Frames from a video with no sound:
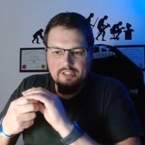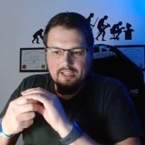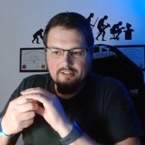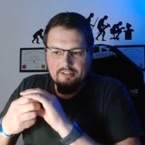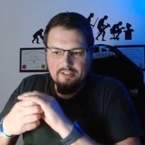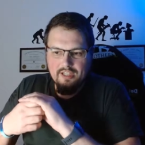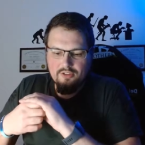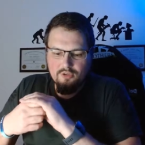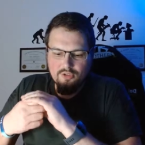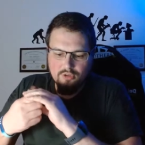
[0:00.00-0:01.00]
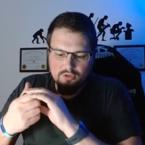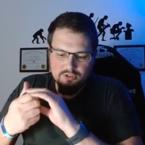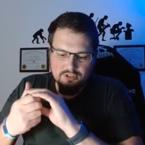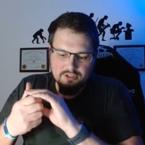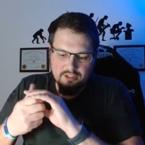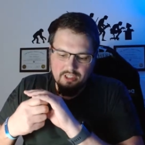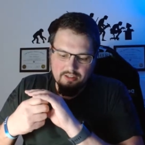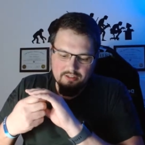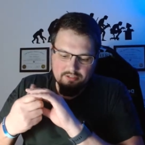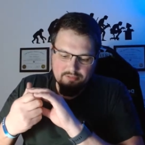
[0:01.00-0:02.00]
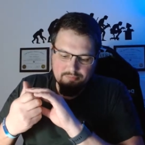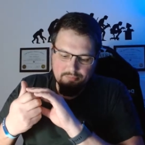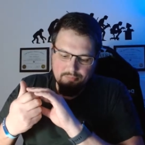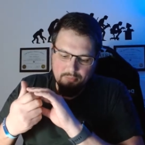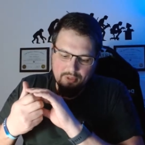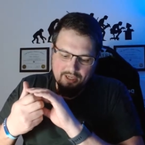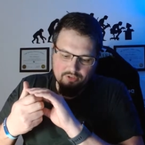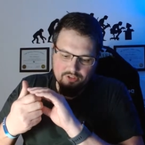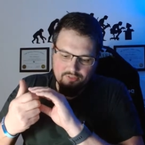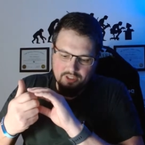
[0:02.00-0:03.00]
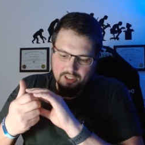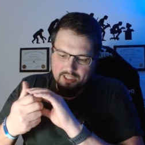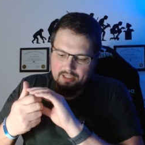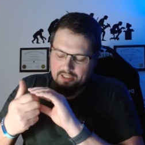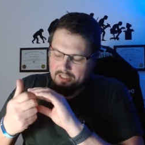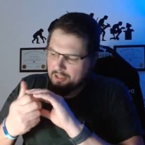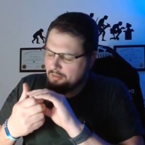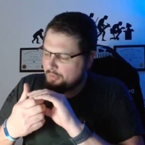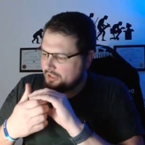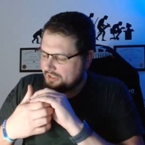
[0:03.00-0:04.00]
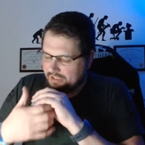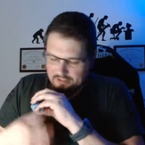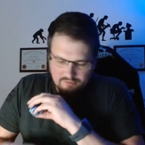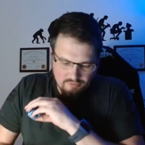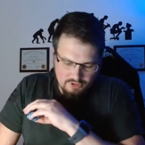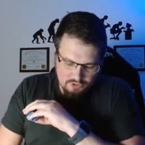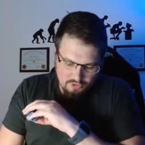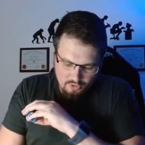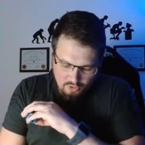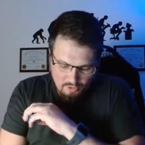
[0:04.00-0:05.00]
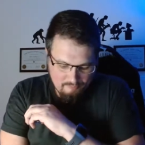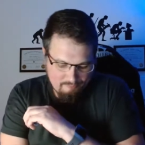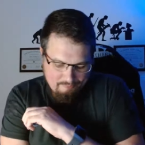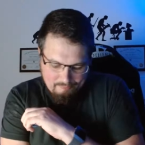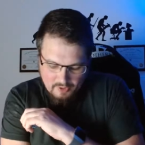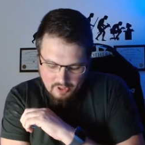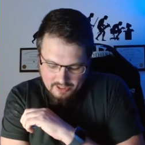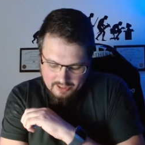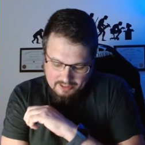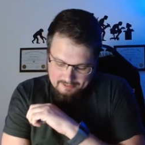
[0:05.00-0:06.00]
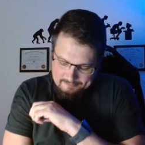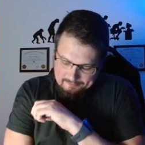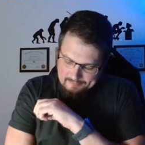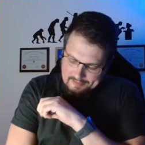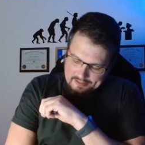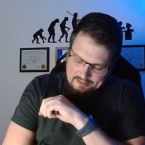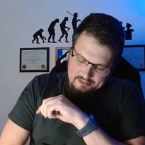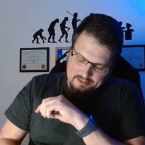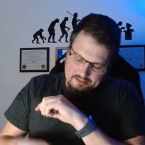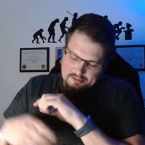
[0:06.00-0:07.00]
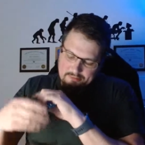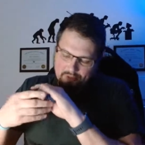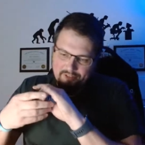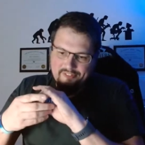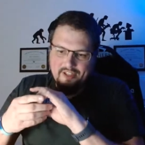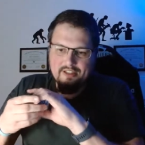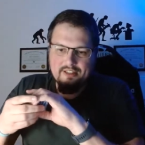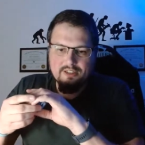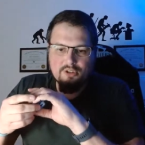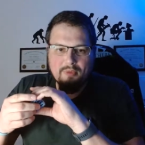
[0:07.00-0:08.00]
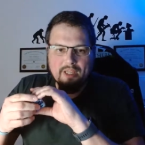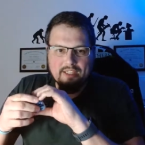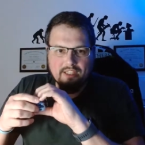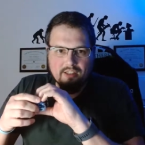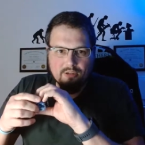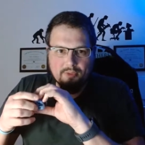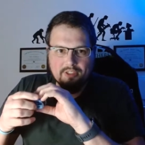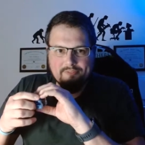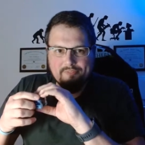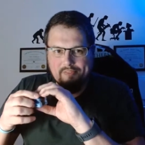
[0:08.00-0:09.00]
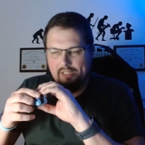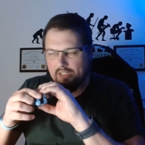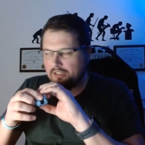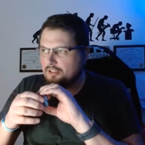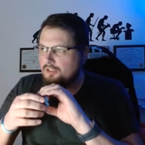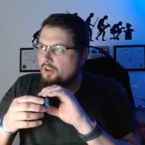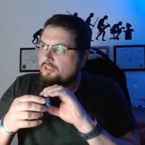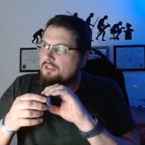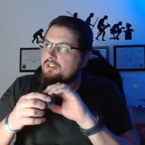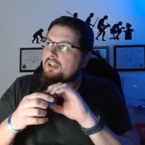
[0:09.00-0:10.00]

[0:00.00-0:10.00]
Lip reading: get new tools and be back on his feet again. But it did restore my faith in humanity a little bit. Not